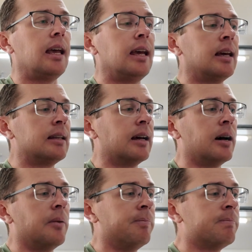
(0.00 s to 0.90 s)
And
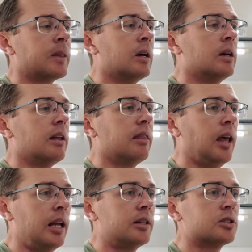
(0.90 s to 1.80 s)
um,
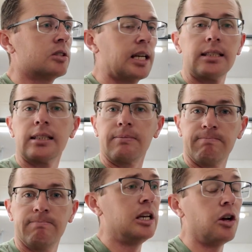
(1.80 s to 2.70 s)
that is our testing.
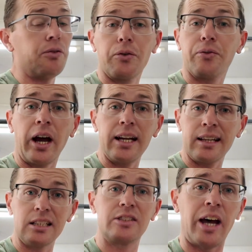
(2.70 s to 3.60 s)
You know, if you're finding
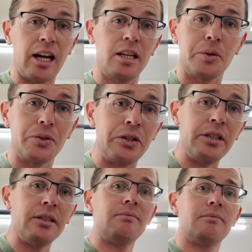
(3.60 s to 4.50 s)
this valuable to
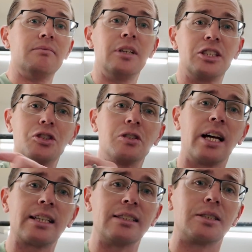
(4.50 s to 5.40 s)
you, make sure you
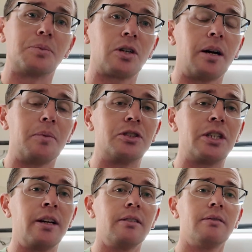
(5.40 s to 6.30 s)
like and subscribe to the
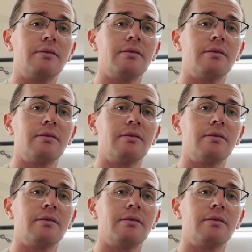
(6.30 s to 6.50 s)
channel.